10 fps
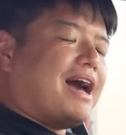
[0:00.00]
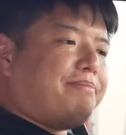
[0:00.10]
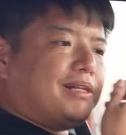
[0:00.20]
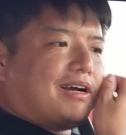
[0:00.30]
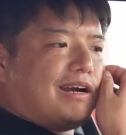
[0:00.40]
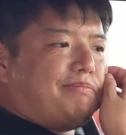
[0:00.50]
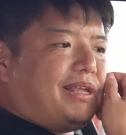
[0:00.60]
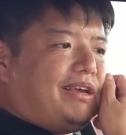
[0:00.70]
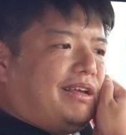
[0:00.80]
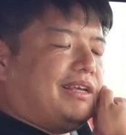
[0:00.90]
The Apple
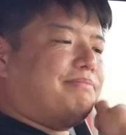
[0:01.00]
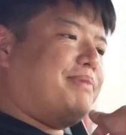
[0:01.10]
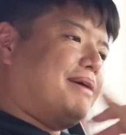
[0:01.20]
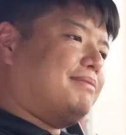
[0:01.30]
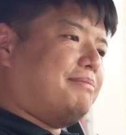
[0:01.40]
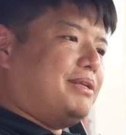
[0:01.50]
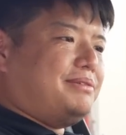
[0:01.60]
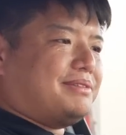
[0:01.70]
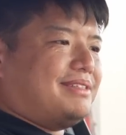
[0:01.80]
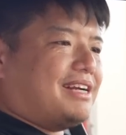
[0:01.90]
CarPlay,
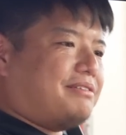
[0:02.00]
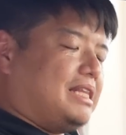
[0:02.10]
BMW's not